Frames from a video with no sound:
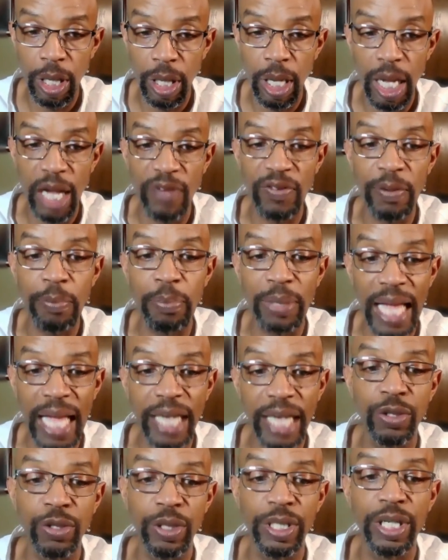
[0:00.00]
of a
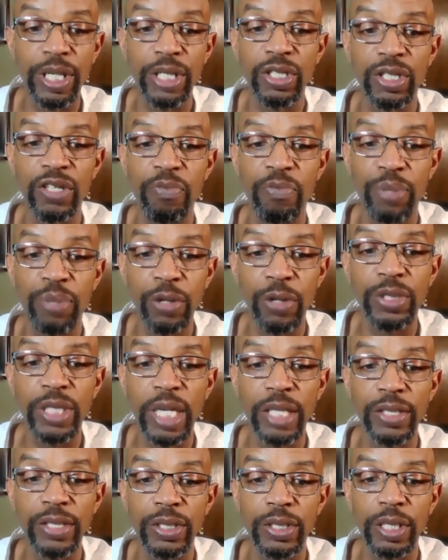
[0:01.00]
Black tradition of
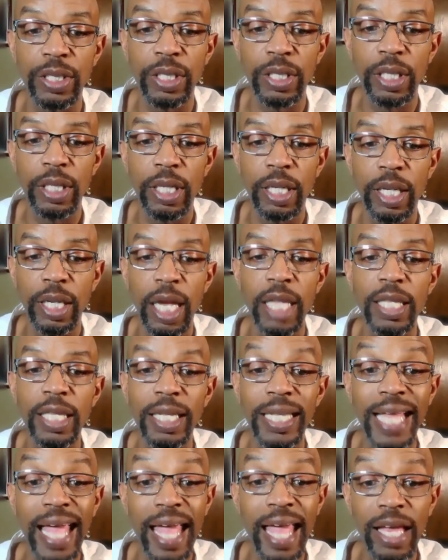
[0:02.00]
protest in the
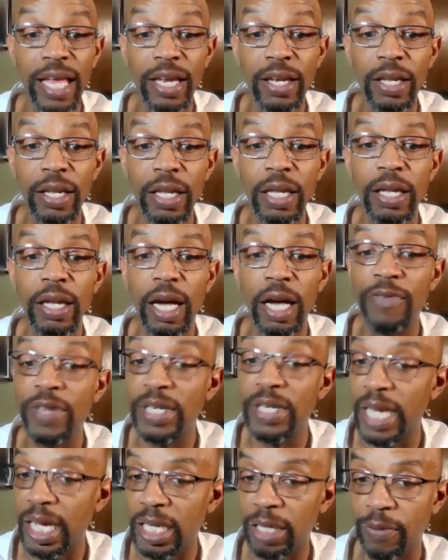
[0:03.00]
land of the
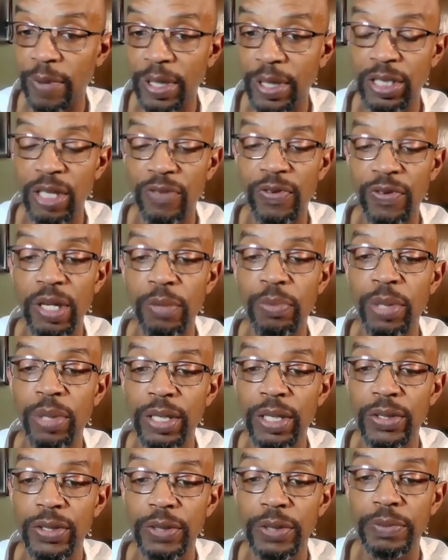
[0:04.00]
Declaration of
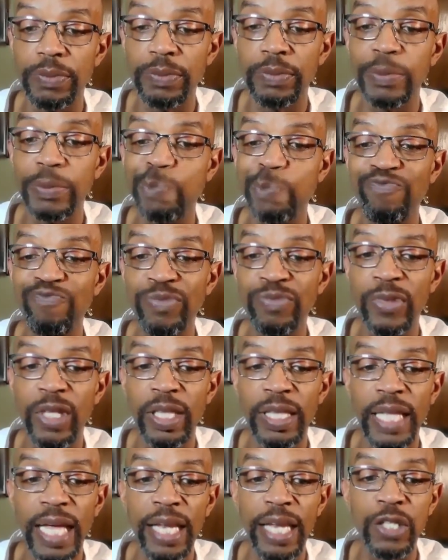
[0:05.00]
Independence
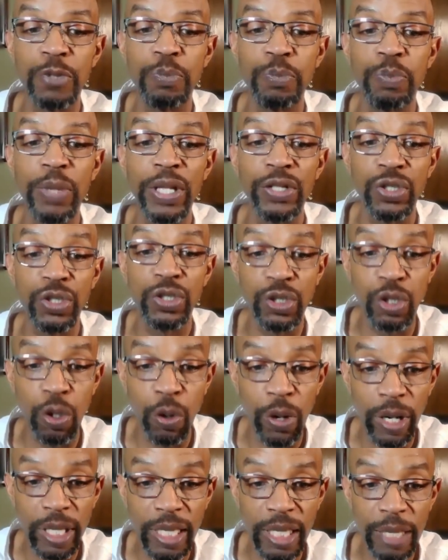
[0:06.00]
that is
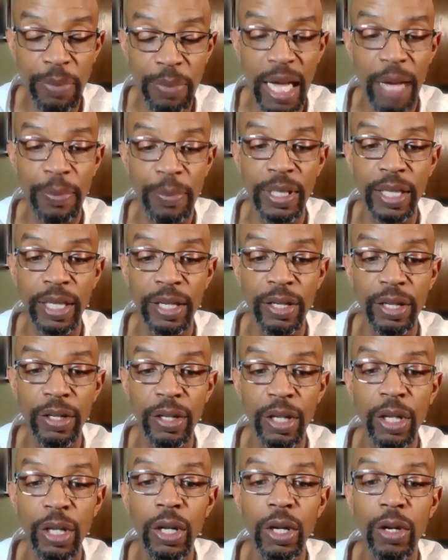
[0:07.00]
historically populated
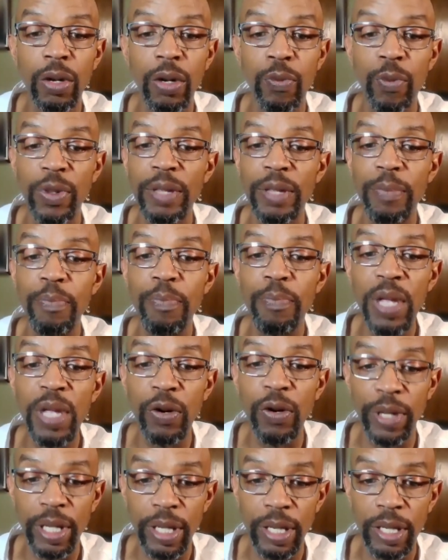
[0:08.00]
with a
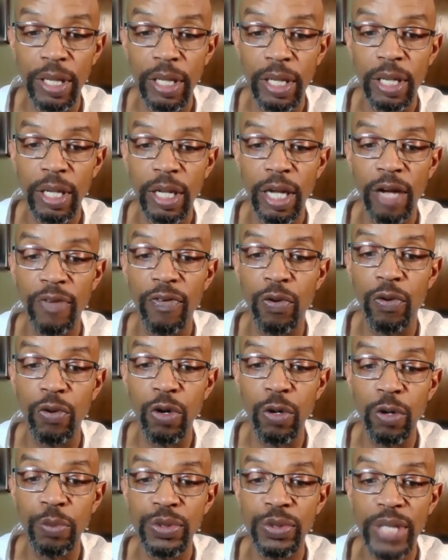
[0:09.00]
myriad of
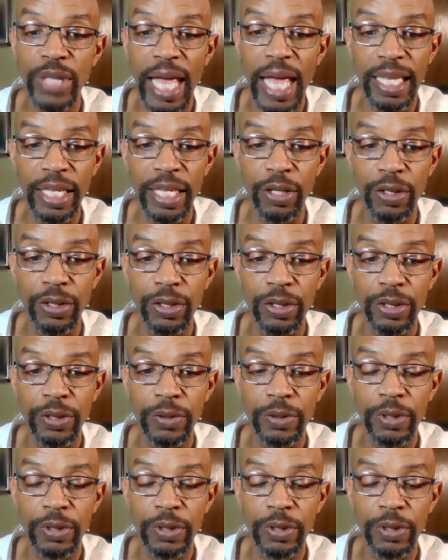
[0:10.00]
groups and leaders.